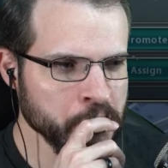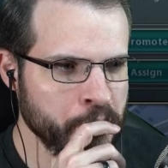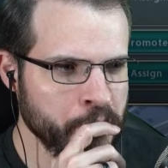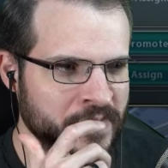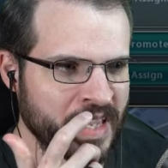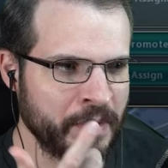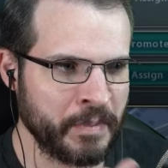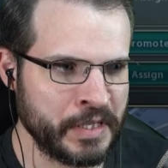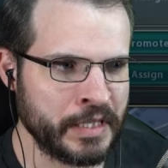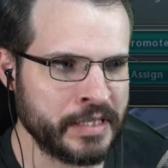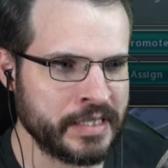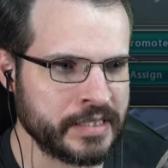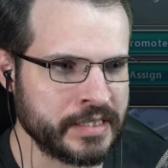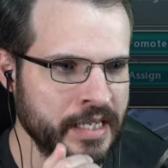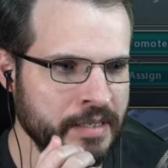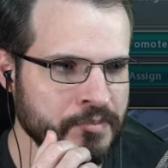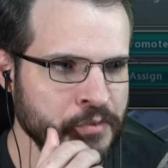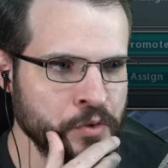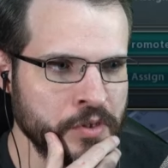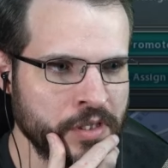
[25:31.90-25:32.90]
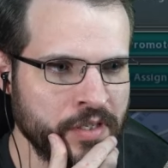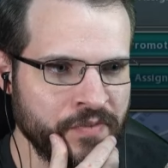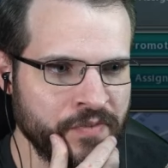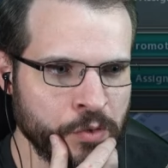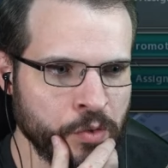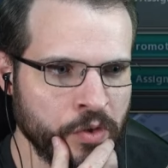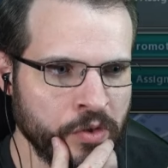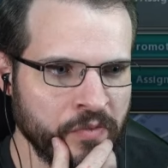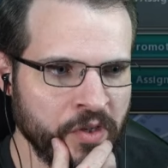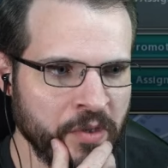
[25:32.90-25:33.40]
mean, in this game, if you're
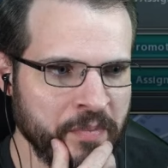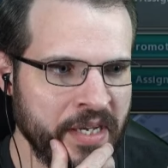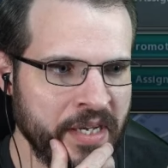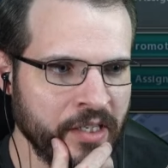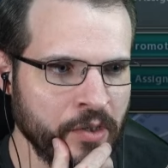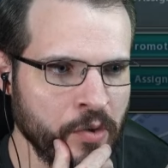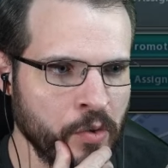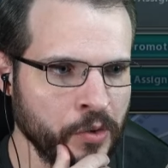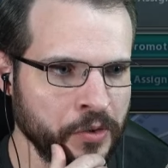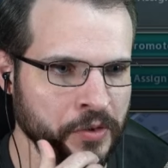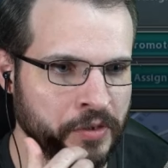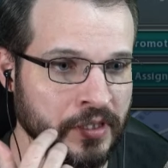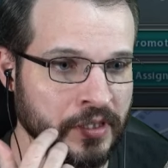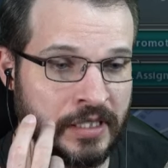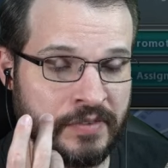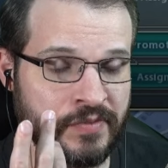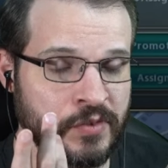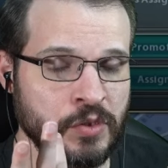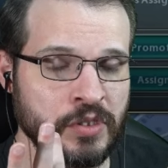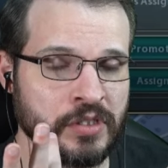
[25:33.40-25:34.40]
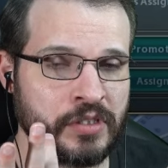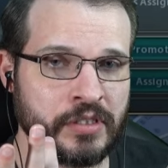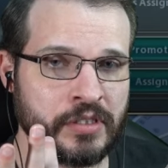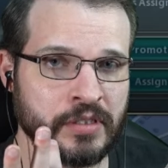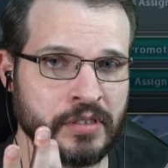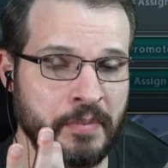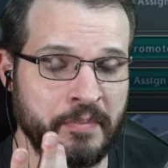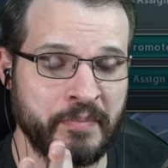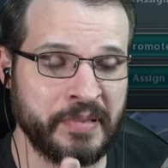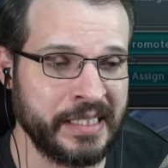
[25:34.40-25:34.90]
going hermetic order, if you
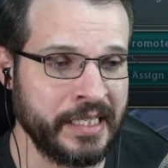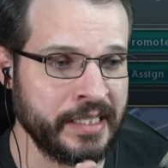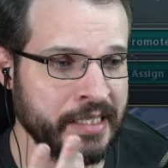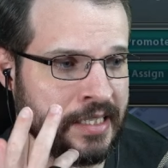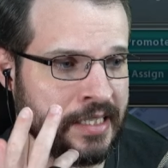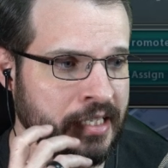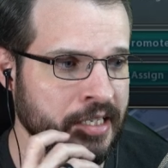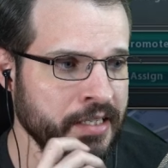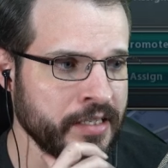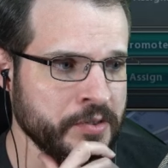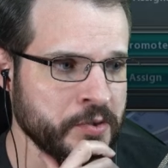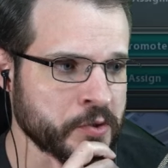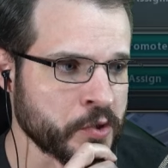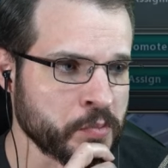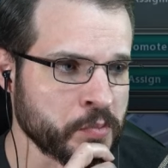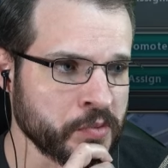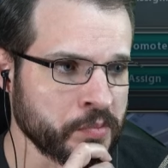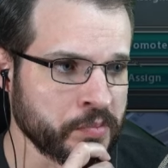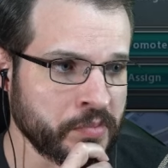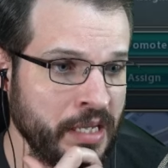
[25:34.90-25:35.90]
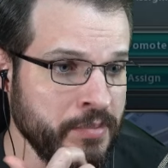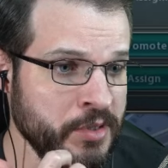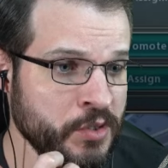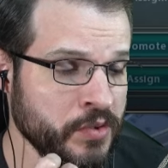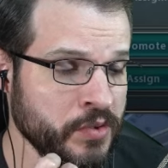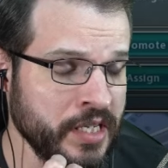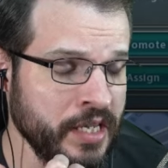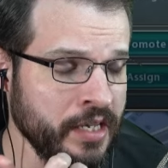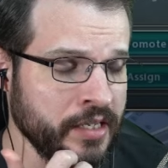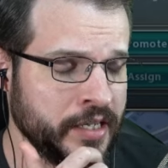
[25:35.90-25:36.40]
can plan ahead, I assume maybe you
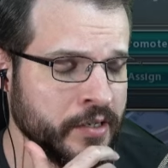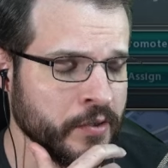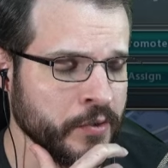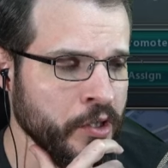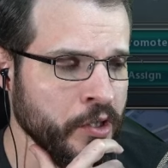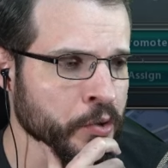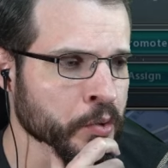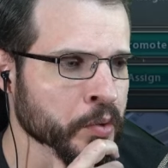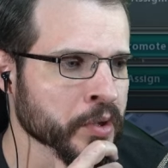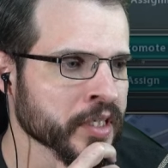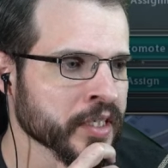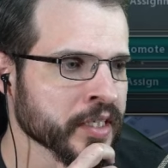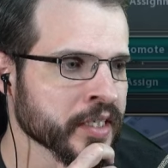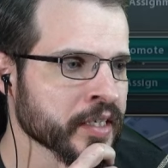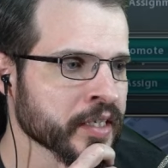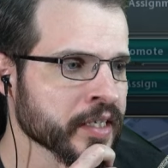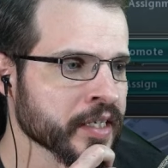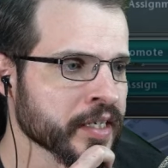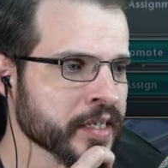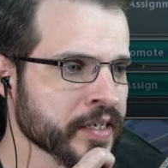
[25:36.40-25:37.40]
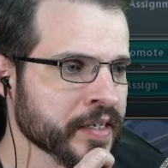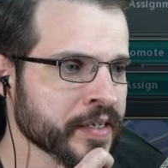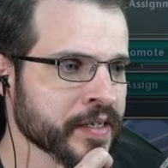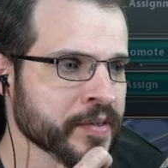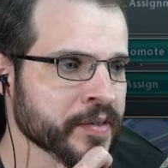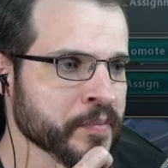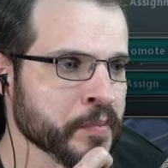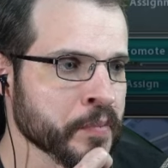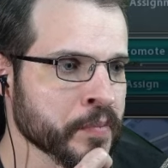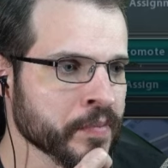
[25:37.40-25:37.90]
can. I don't know.
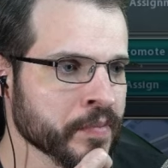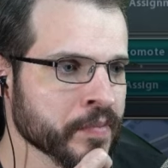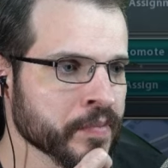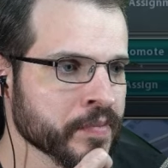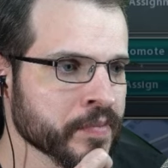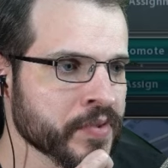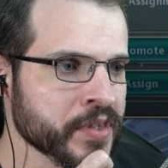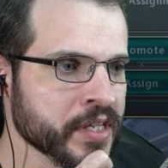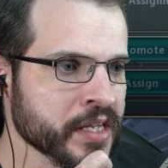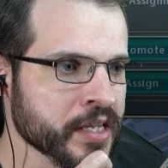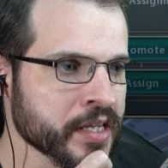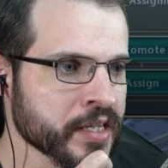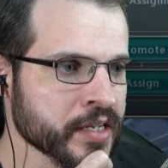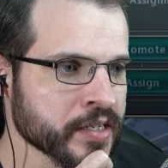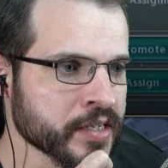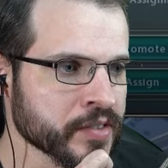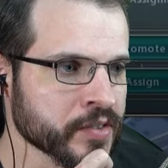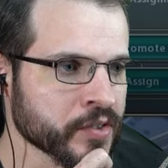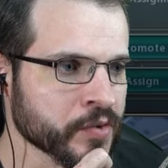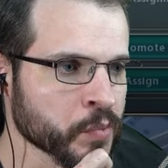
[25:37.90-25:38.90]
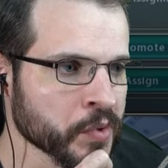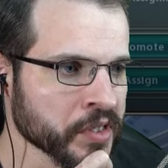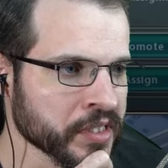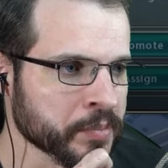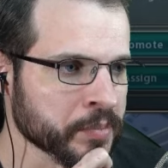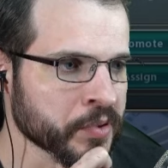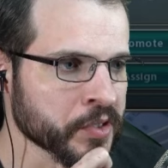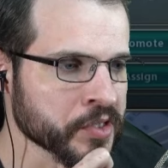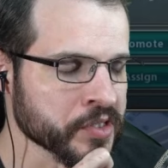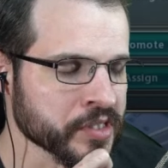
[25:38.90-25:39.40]
Then really
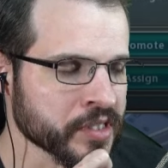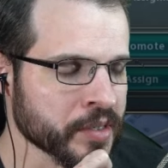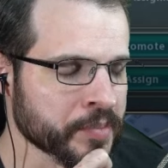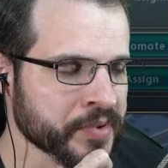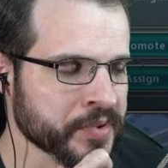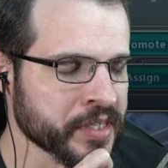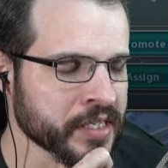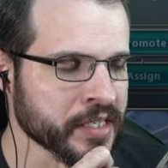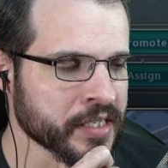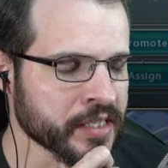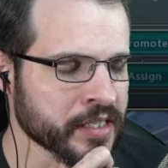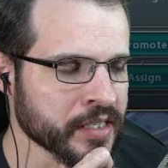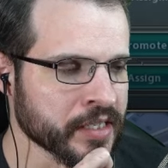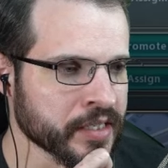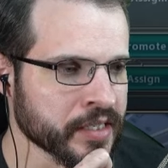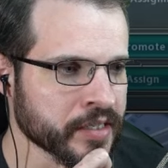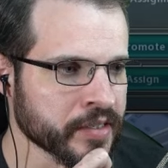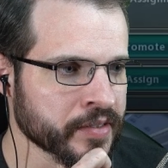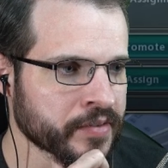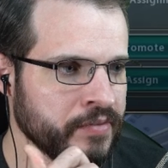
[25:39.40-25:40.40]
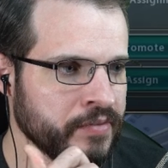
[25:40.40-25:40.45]
pushing up the